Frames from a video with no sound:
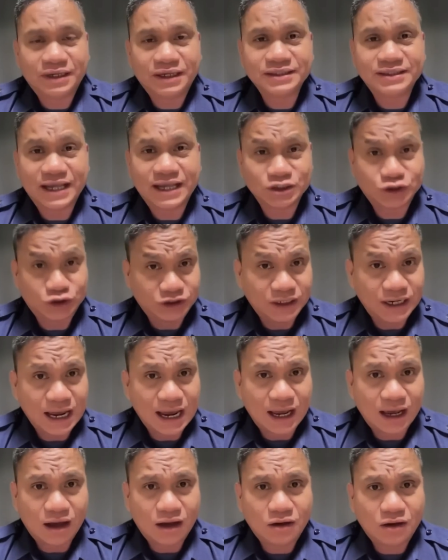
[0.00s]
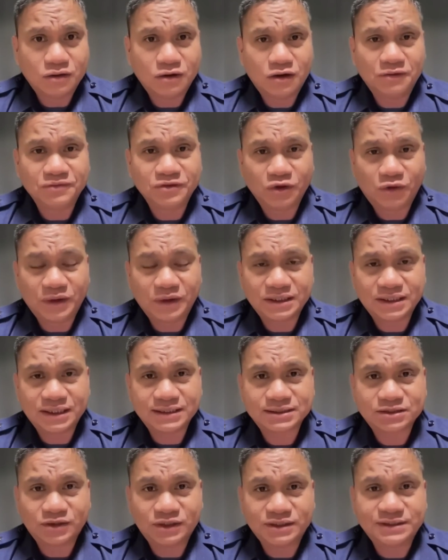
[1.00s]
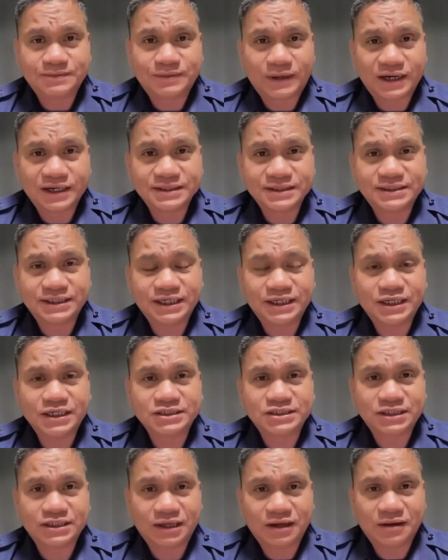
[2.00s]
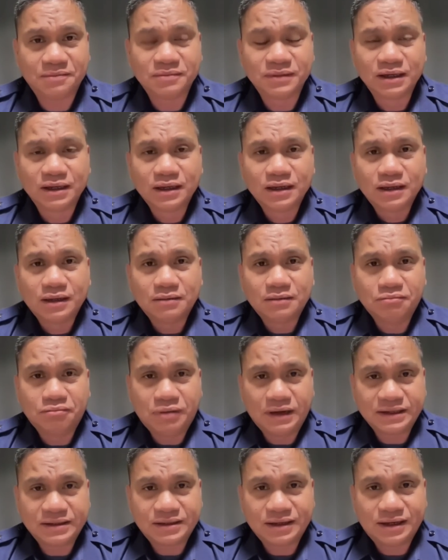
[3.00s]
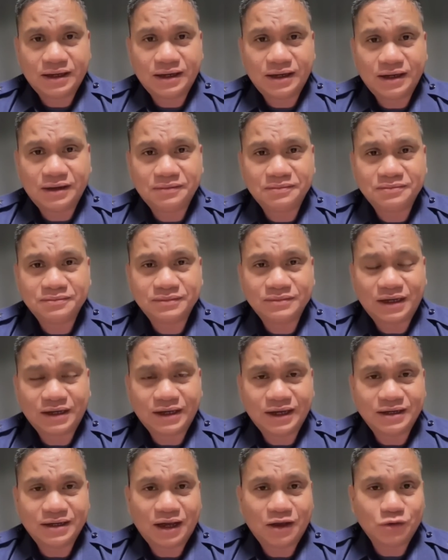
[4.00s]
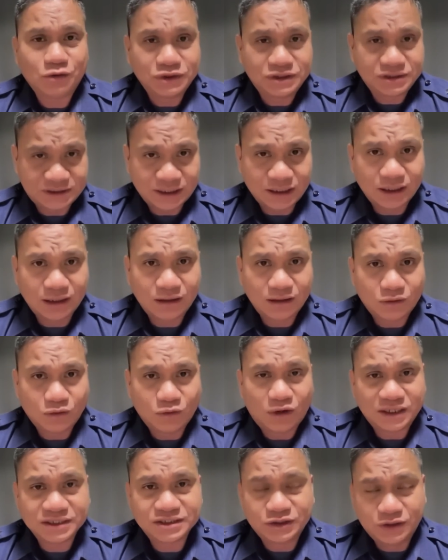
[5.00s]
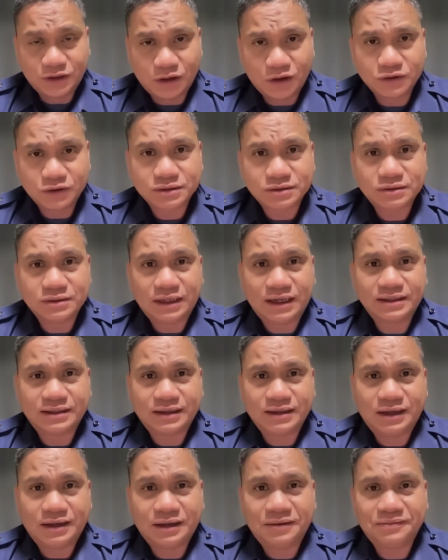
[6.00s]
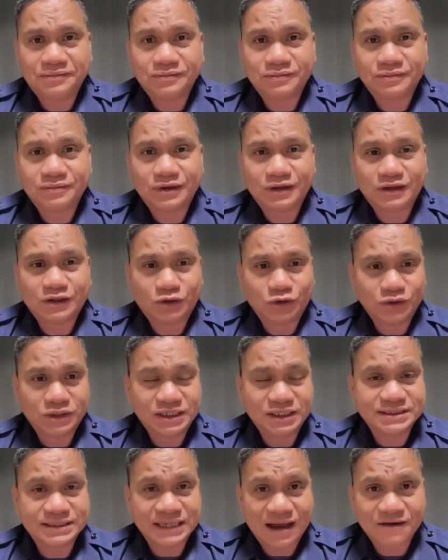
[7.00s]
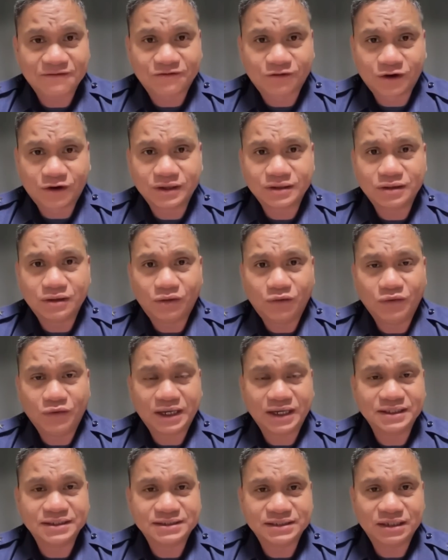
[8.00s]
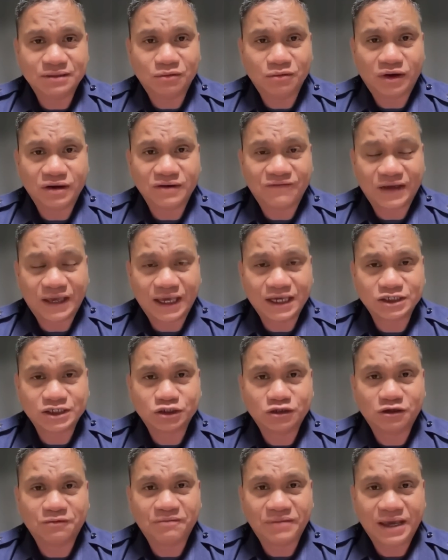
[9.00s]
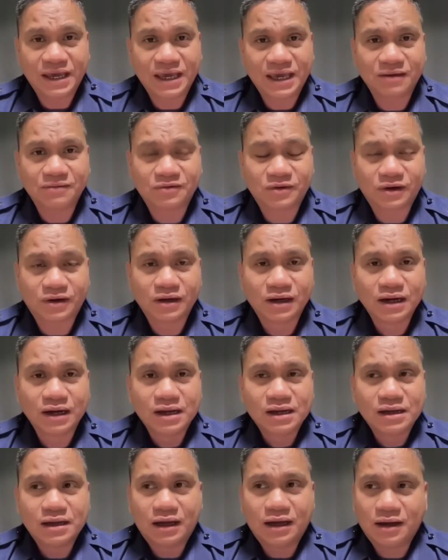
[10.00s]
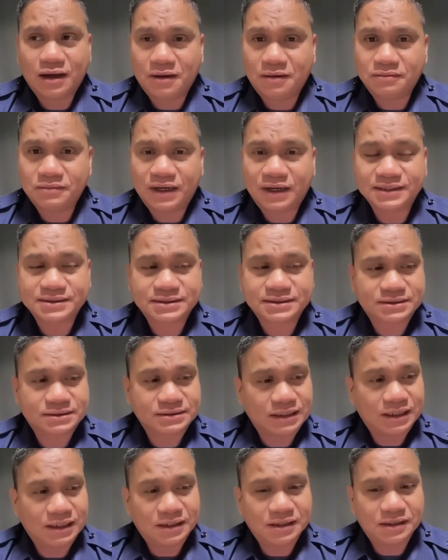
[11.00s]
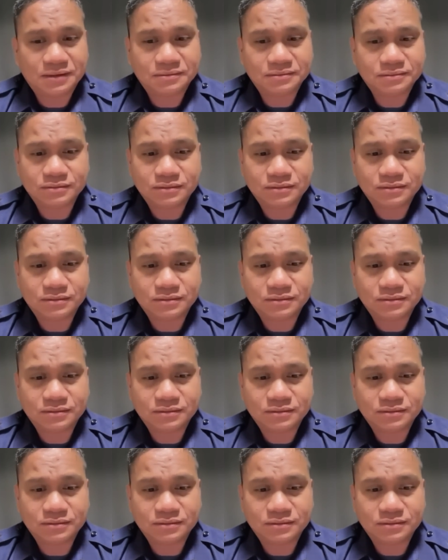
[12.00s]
intention now of doing this transparency initiative. But um, again, I would still want to note that um, through this effort, we can see modification of behavior. Um, as uh,